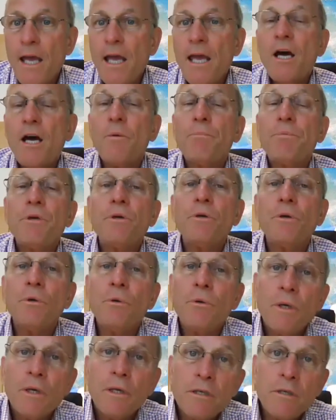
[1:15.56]
help
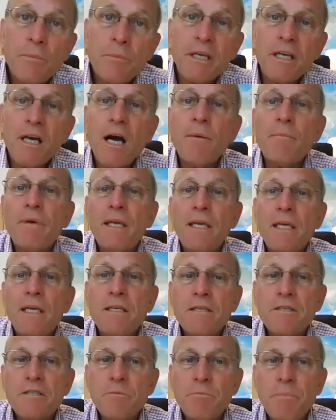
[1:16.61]
you to become
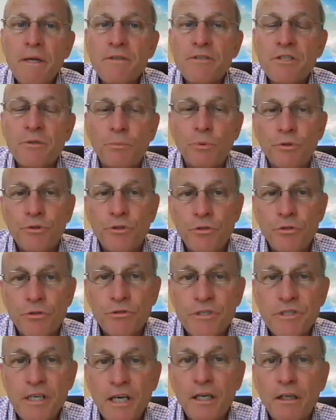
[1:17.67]
indispensable to
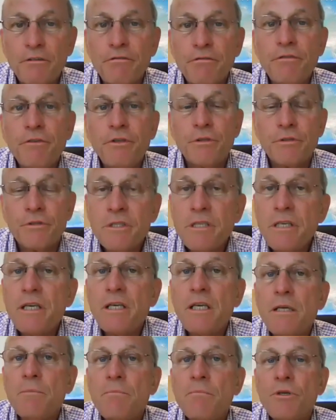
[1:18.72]
yourself, your
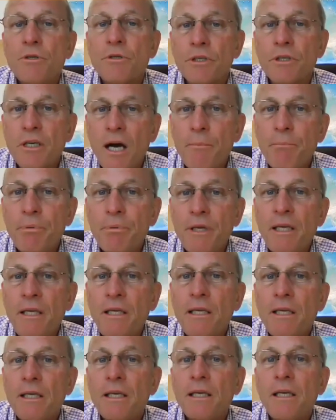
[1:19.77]
team, your
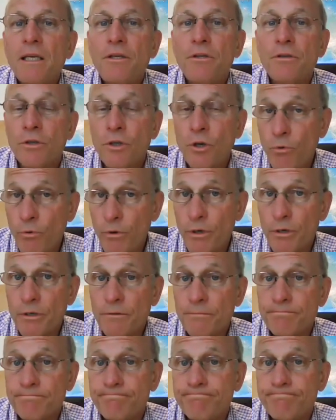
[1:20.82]
company, your
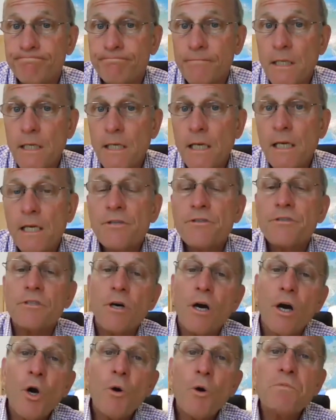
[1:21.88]
career.
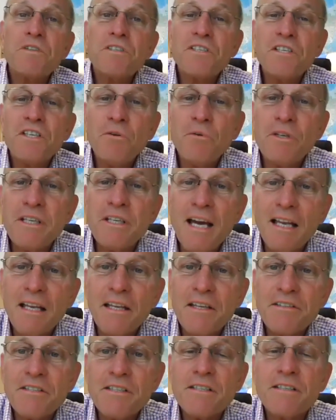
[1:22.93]
So I hope to see you in
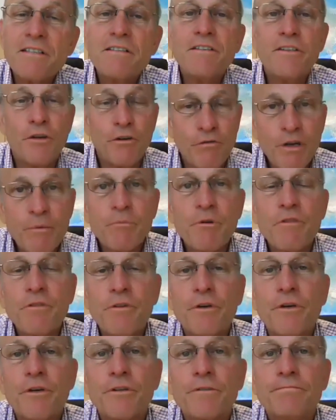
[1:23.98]
Dallas, November
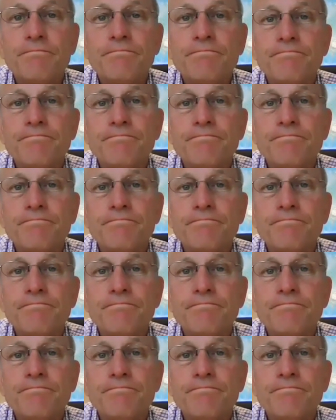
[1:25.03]
3rd.